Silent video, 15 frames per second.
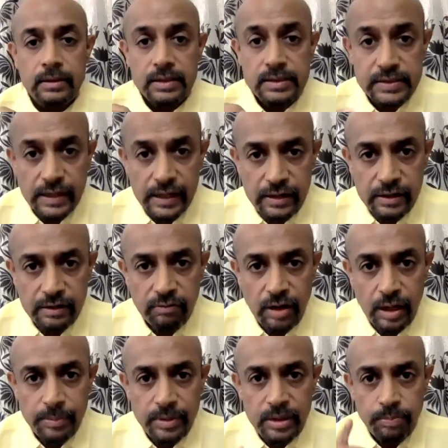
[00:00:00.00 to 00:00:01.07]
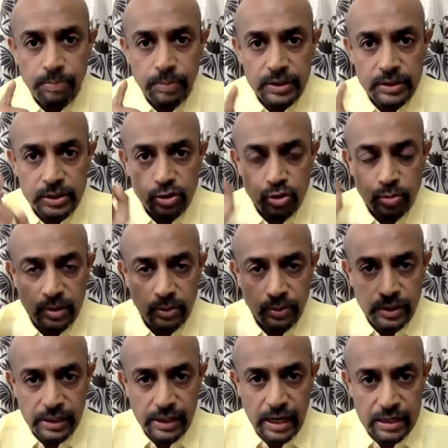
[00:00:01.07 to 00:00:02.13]
The second requirement, patient should be
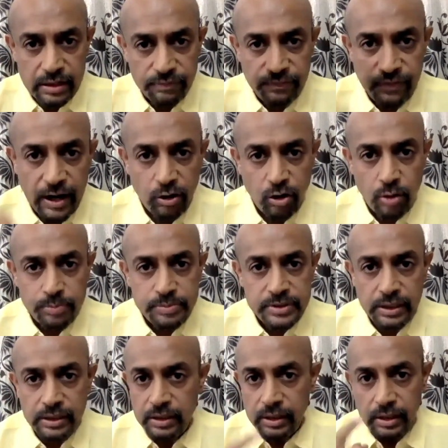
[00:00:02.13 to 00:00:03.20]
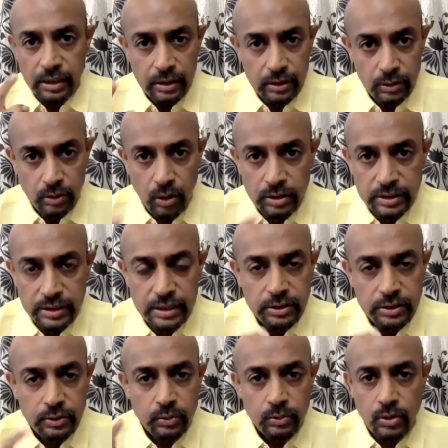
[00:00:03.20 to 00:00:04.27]
looking at a far object, not
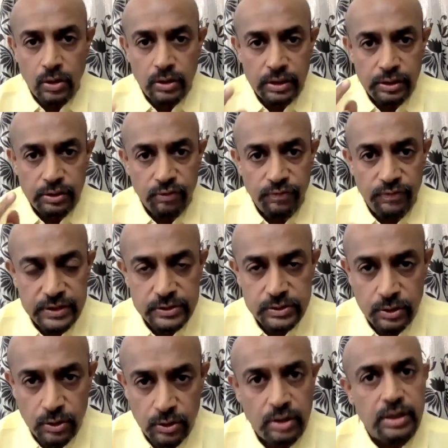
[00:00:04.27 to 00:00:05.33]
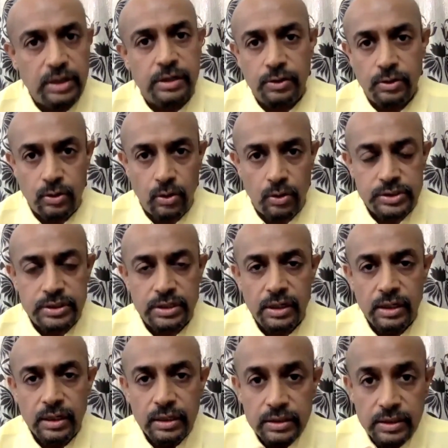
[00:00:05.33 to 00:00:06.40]
at you, not at your face, or not at your torch.
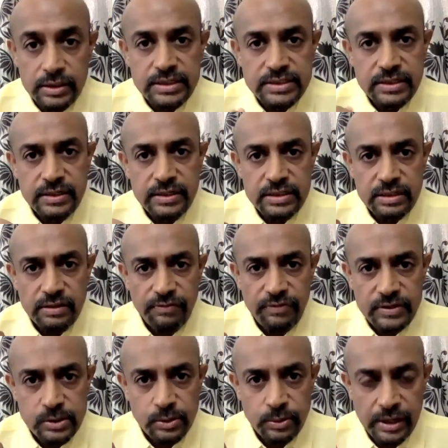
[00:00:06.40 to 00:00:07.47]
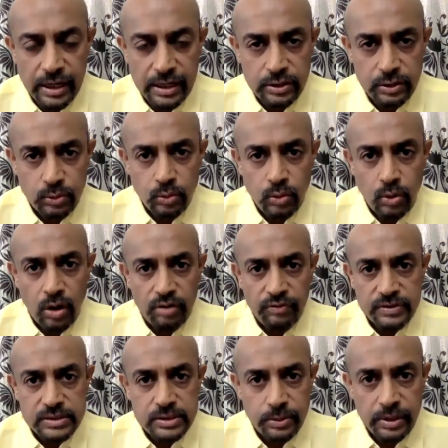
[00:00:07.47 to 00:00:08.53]
The reason is, if he's looking at you or
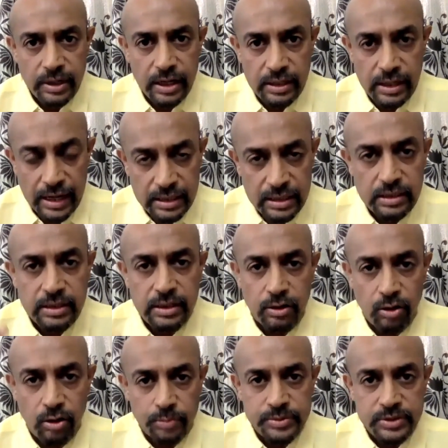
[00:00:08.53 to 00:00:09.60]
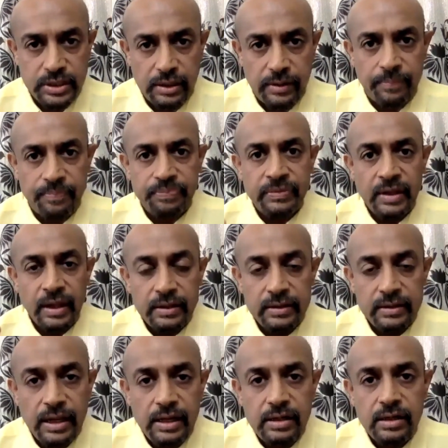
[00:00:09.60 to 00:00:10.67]
if he's looking at any near object,
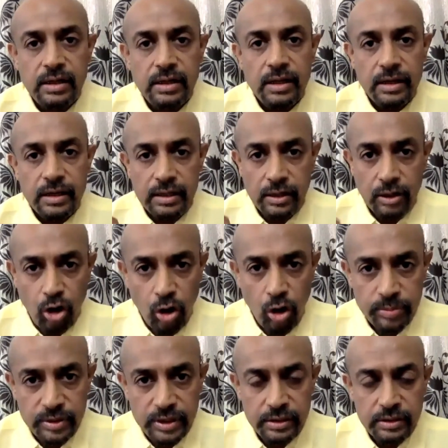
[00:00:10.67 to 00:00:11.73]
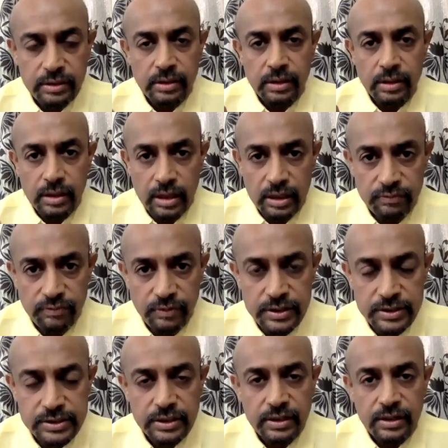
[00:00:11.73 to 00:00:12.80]
then he'll accommodate,
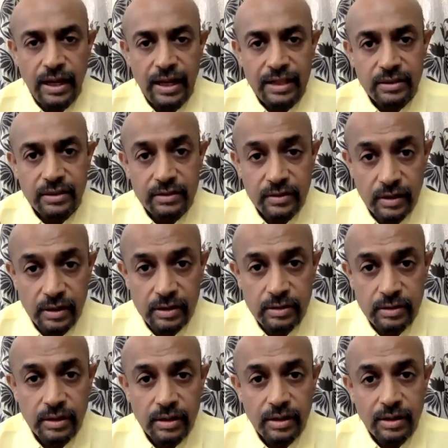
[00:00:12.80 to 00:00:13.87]
converge, and the third